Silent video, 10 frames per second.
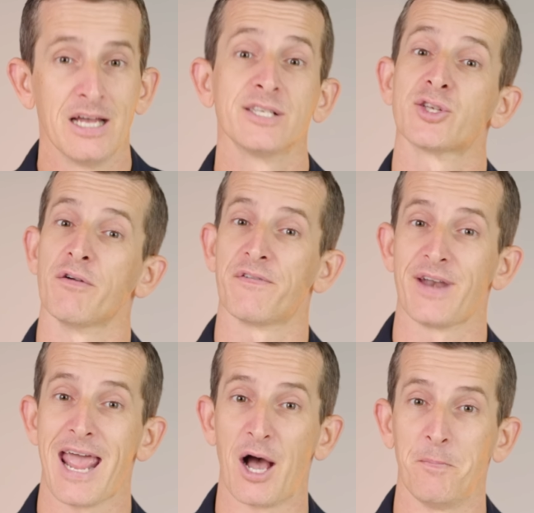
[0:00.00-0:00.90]
So for
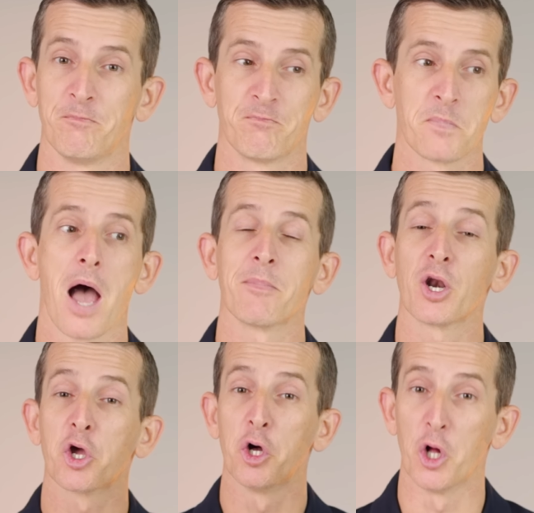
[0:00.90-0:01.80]
now, I'm
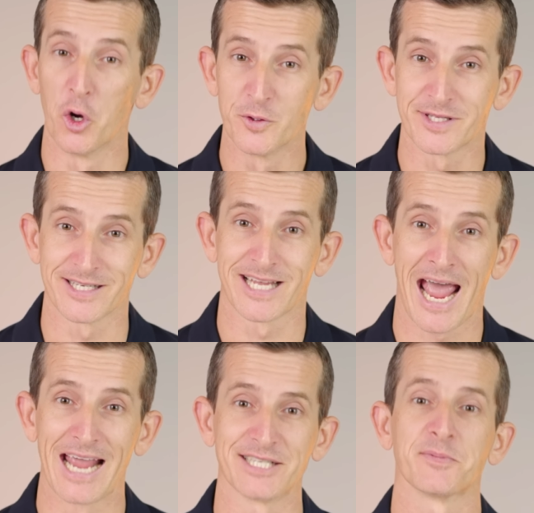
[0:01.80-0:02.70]
going to close this
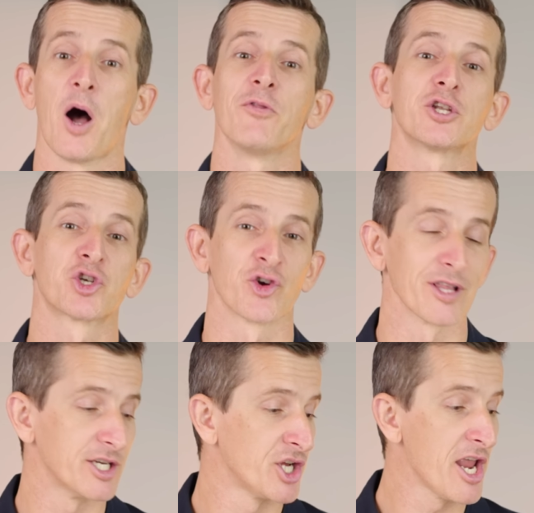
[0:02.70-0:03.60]
case on the
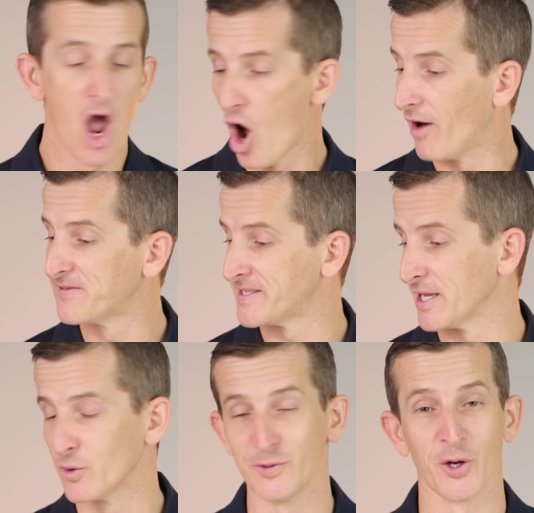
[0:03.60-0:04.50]
trilogy of
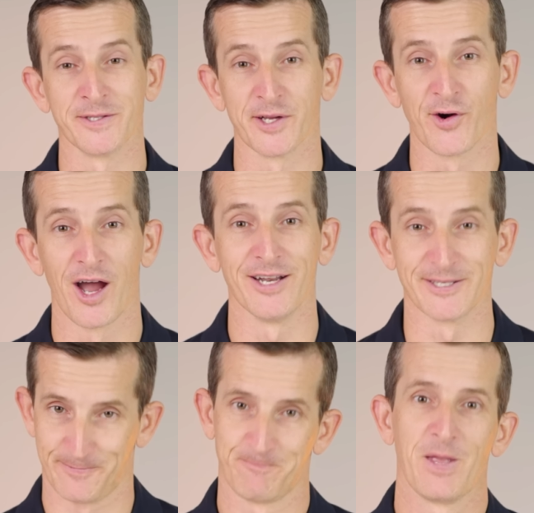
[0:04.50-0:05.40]
single dosing
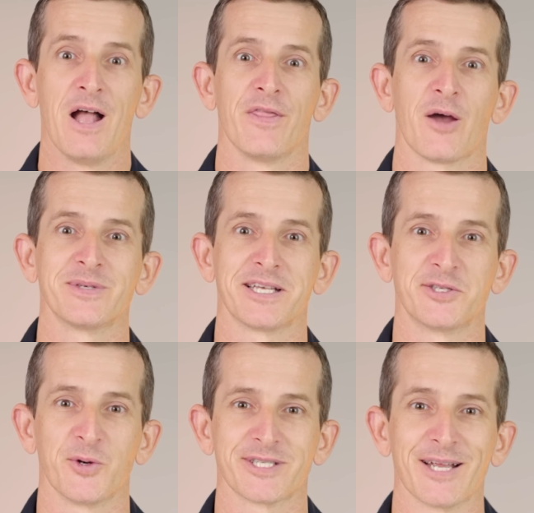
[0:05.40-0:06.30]
grinders. That was
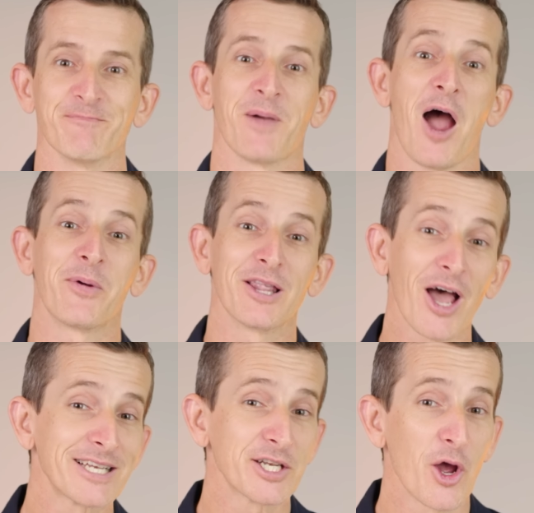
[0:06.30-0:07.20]
exhausting. I would
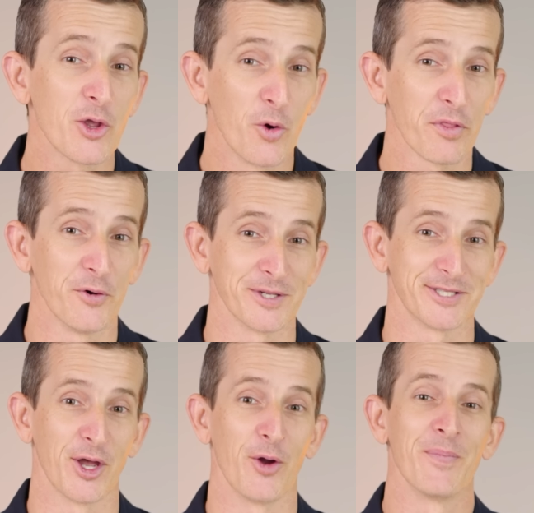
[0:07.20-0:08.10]
like to know your thoughts
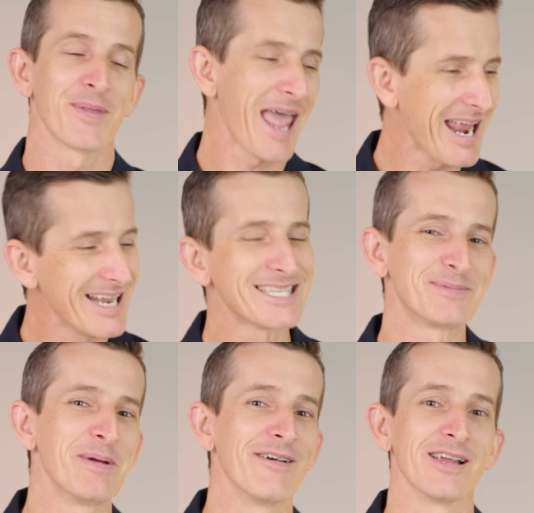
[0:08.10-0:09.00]
though and
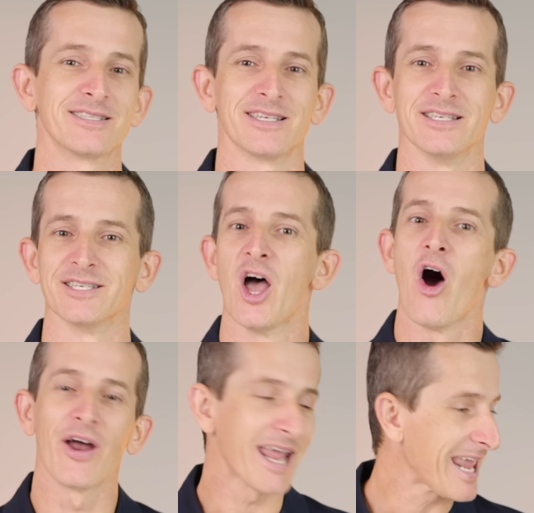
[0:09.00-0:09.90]
experiences
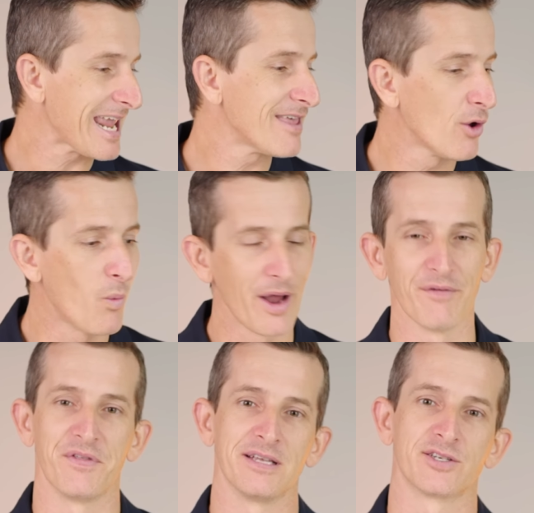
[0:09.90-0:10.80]
on either one
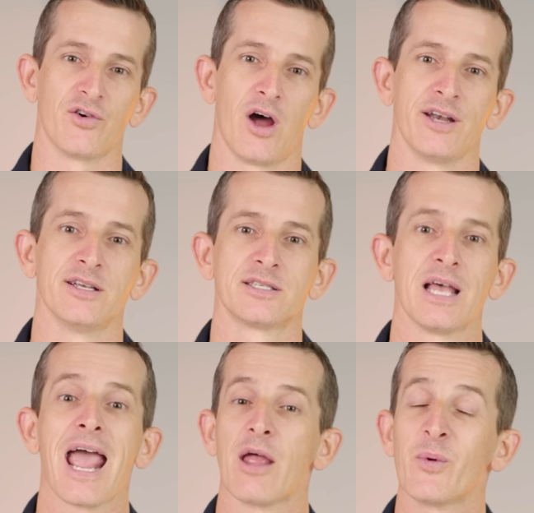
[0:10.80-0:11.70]
of these grinders
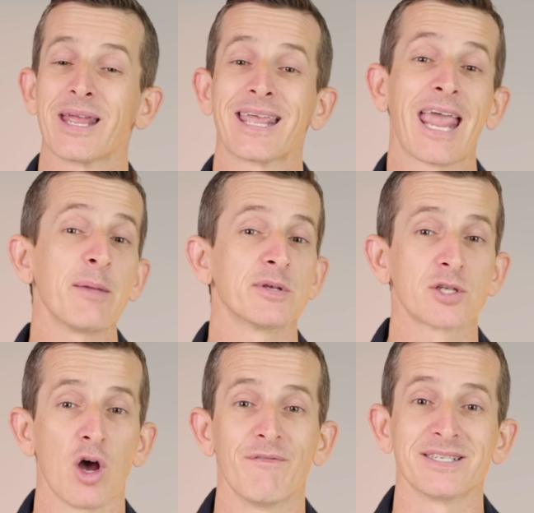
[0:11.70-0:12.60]
and we can keep this
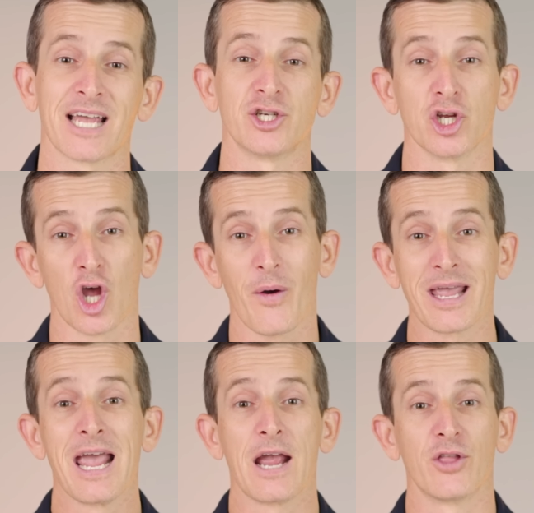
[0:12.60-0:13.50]
conversation
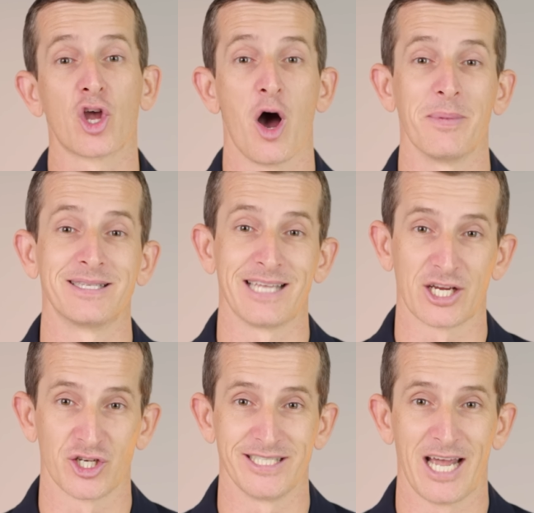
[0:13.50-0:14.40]
going in the comments
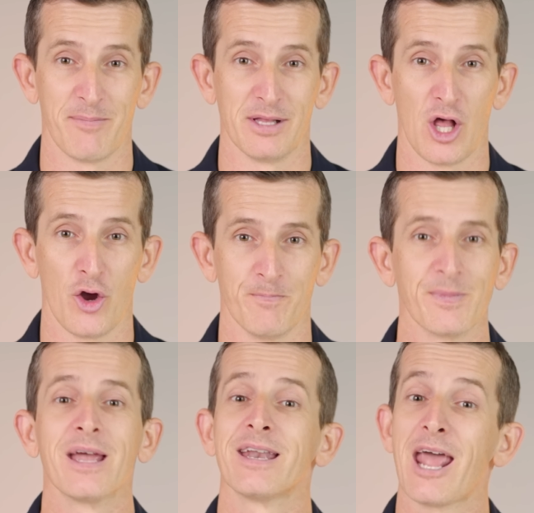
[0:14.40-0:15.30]
section down below.
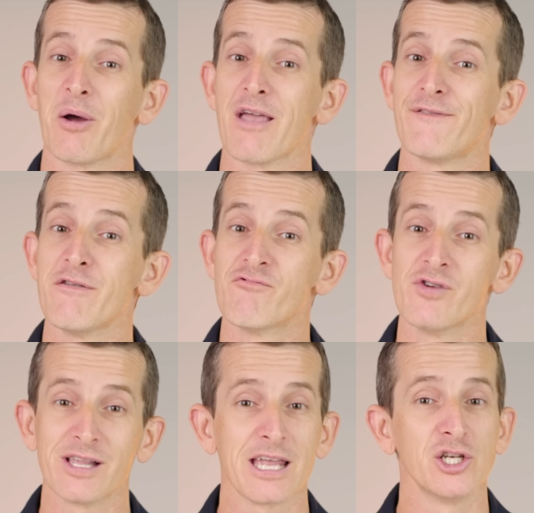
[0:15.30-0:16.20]
Now if you
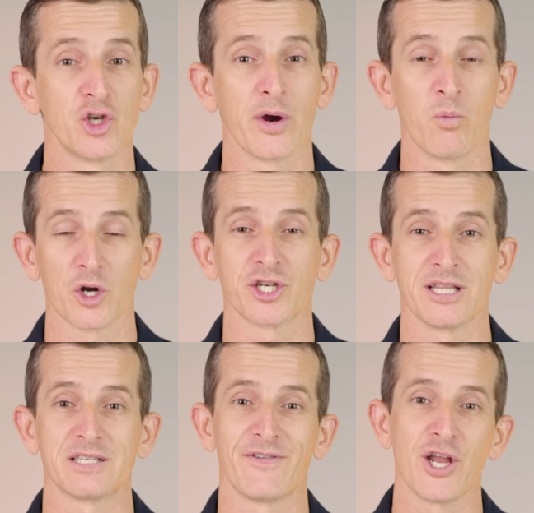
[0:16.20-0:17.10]
really enjoyed watching
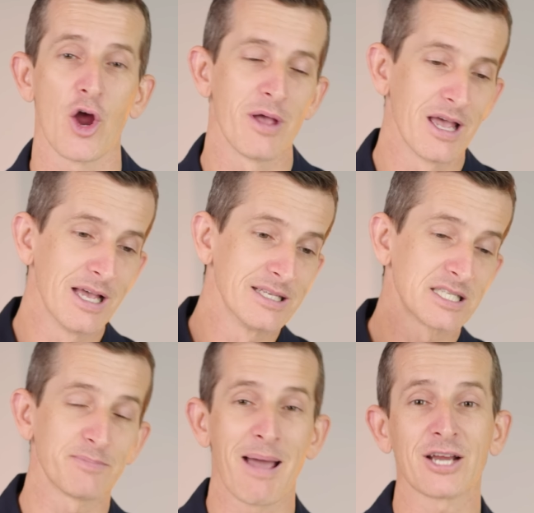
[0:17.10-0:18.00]
this video,
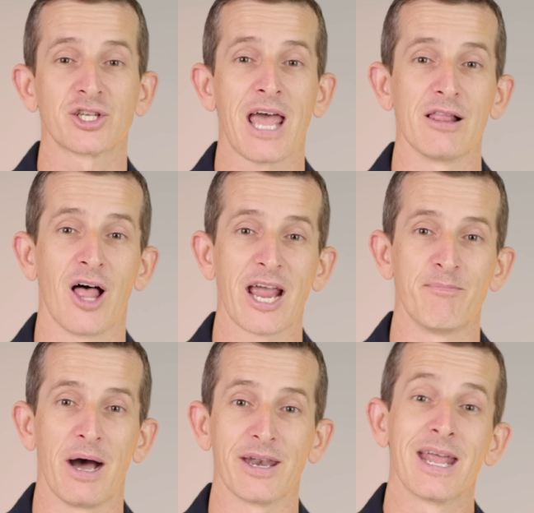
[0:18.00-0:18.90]
smash that like
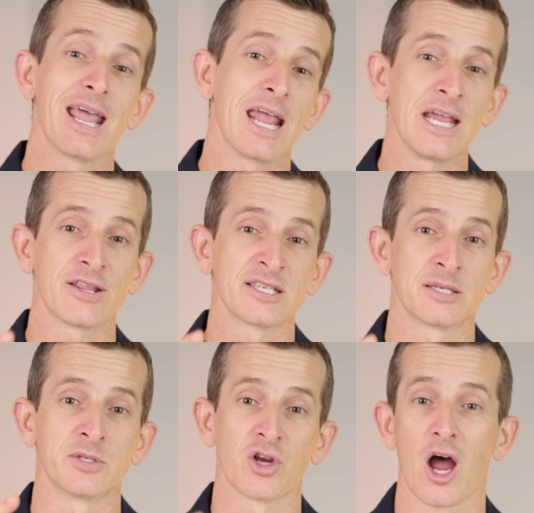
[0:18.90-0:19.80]
button, hit the
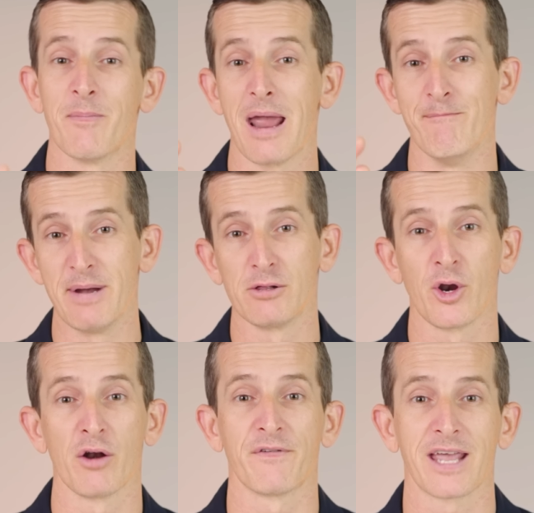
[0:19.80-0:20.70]
subscribe and bell
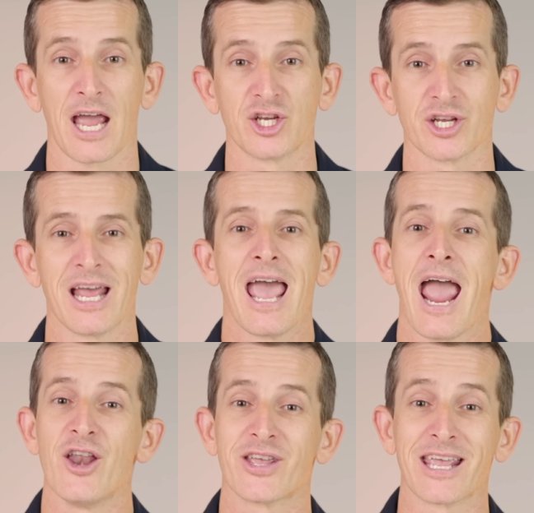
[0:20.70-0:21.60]
notification
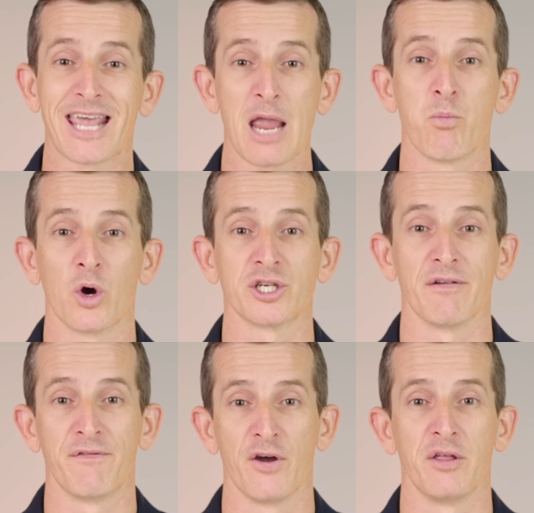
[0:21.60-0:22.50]
and you can keep watching
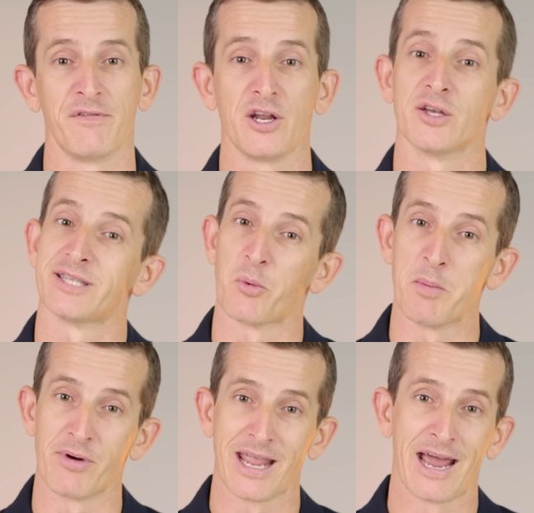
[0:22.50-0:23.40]
further videos that we
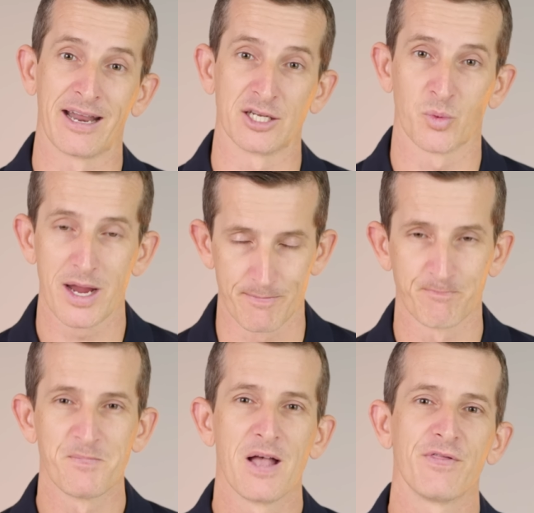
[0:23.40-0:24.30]
bring out each
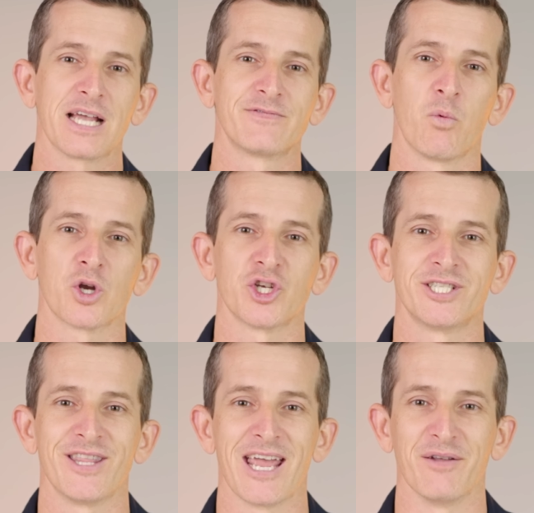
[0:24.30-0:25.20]
week. Thanks for watching
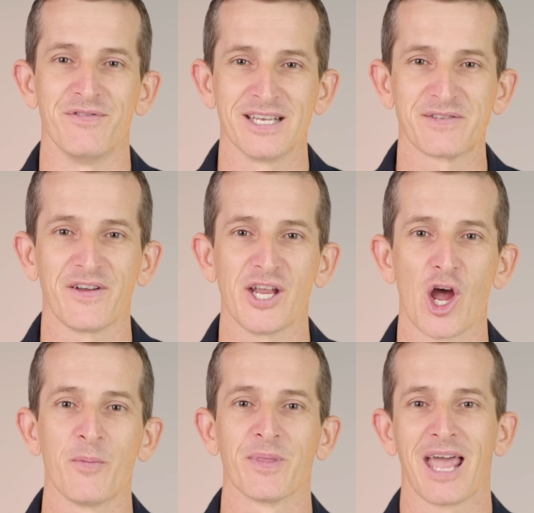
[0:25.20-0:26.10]
to the end of this
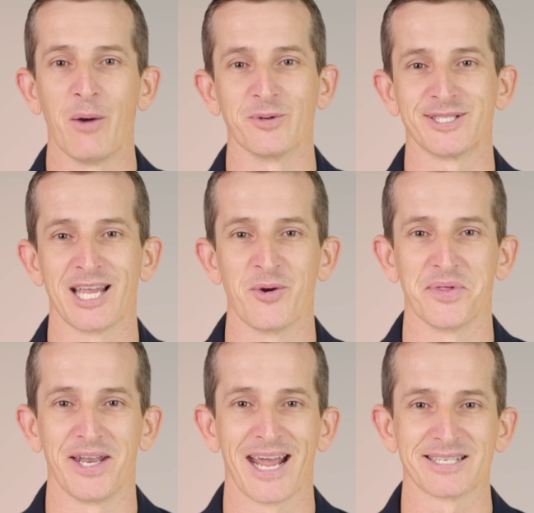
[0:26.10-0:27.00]
video and we'll see you
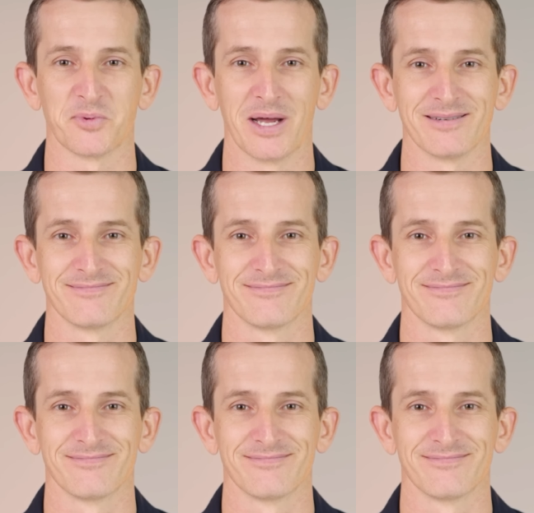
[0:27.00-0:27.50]
in the next one.